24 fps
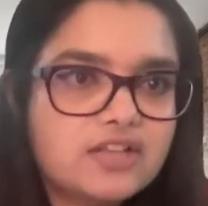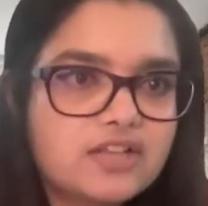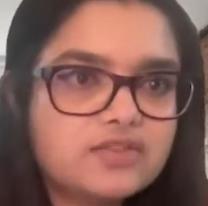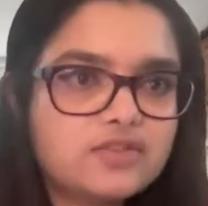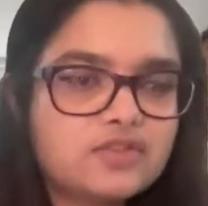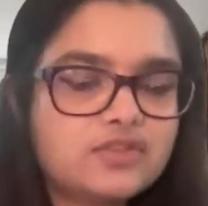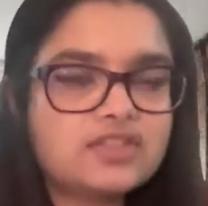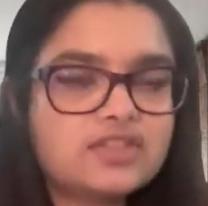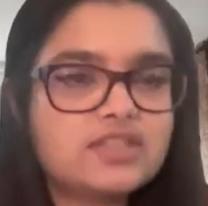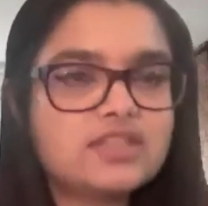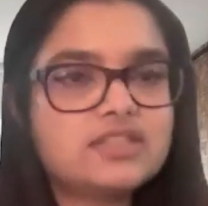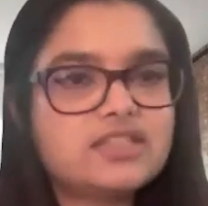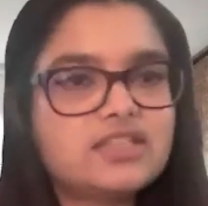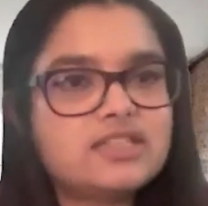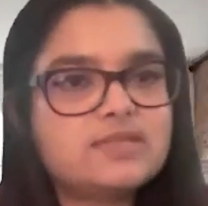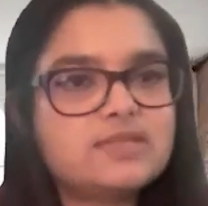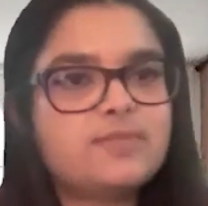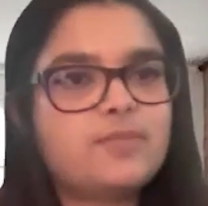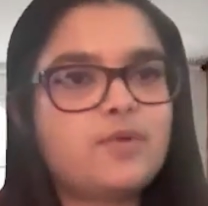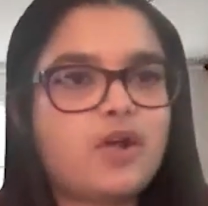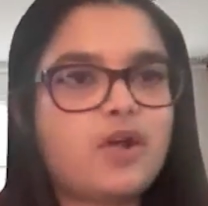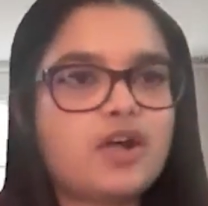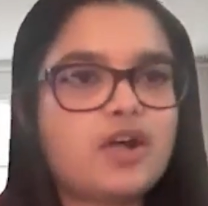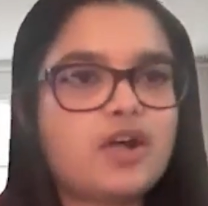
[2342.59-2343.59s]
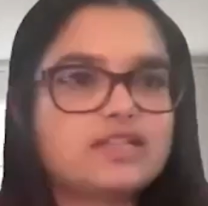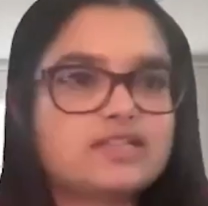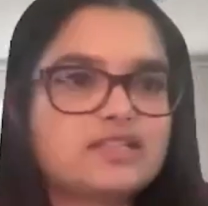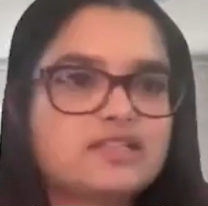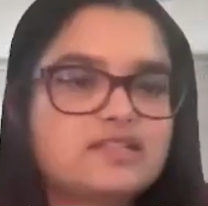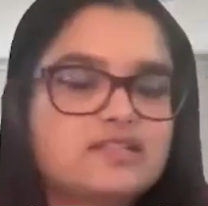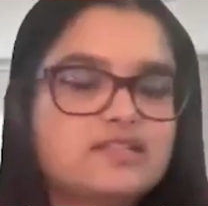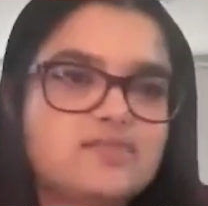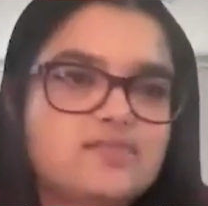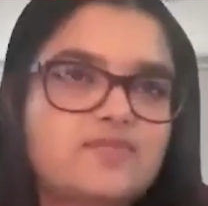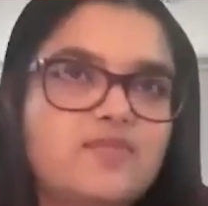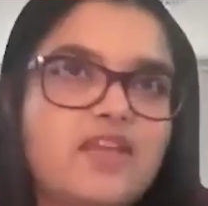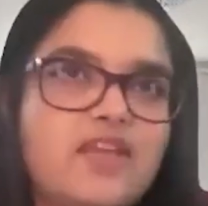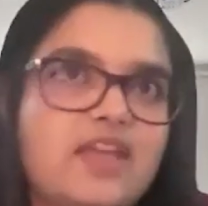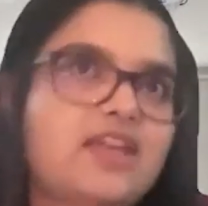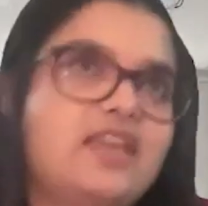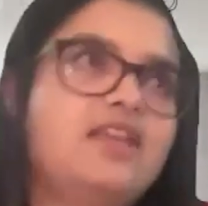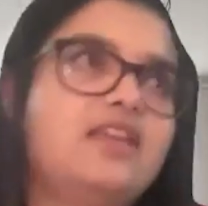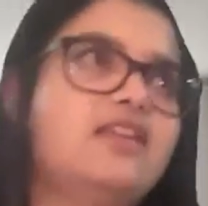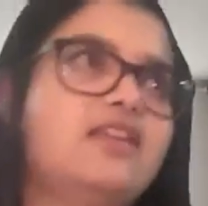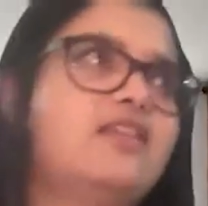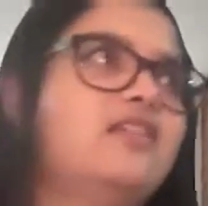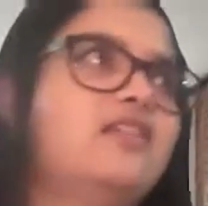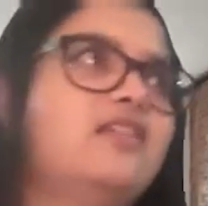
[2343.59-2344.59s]
So this process is
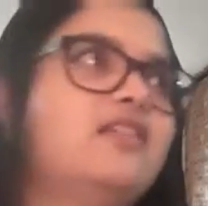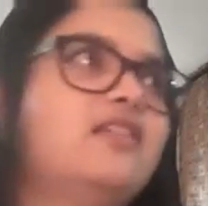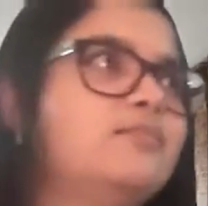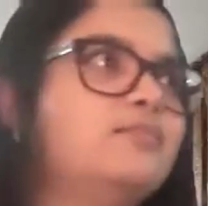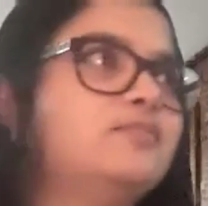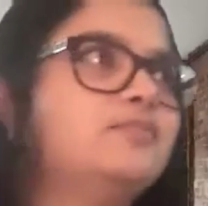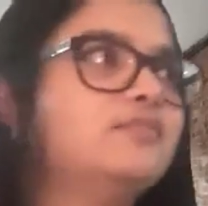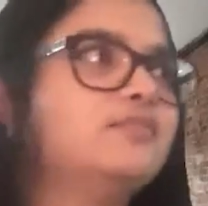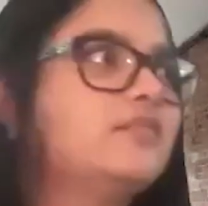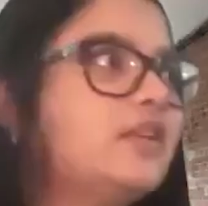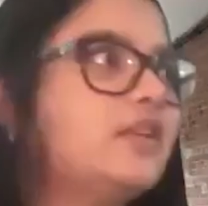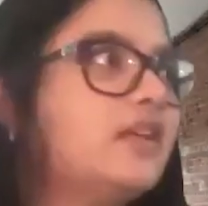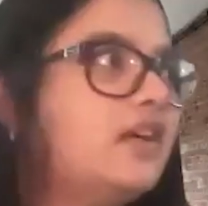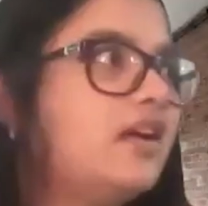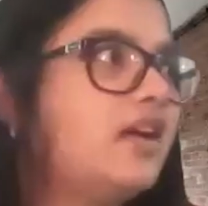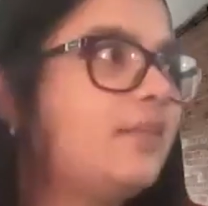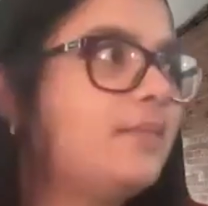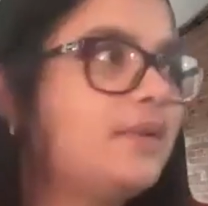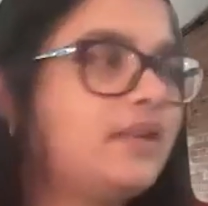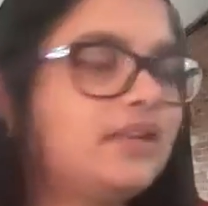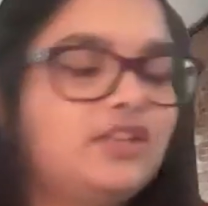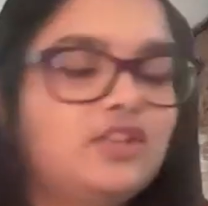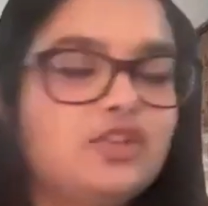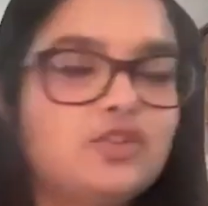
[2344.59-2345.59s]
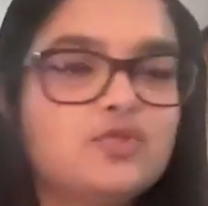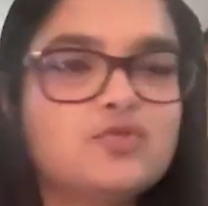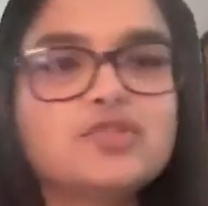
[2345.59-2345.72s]
very I mean